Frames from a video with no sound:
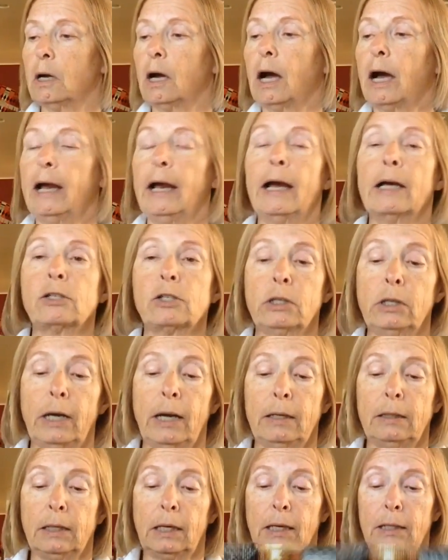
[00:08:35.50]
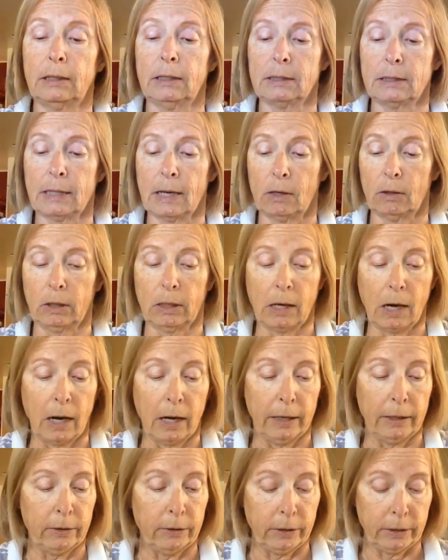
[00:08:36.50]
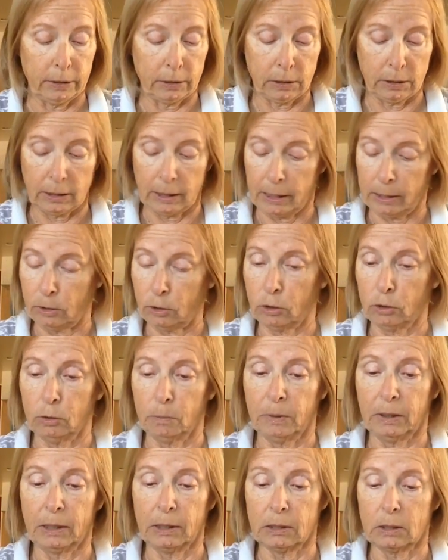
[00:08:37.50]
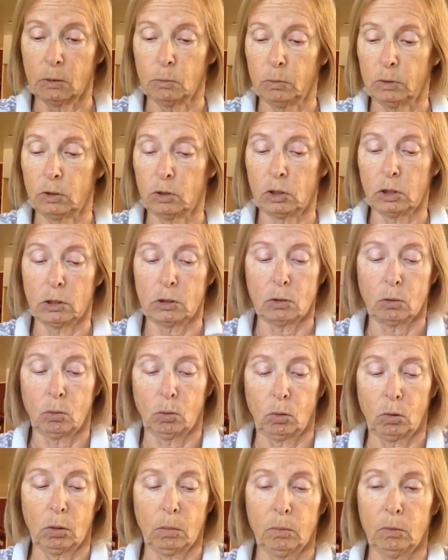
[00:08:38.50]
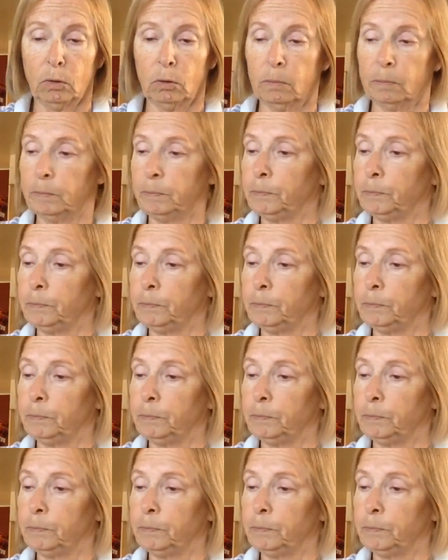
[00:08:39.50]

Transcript: I actually had to get this out and iron it today too, because it was just horrible.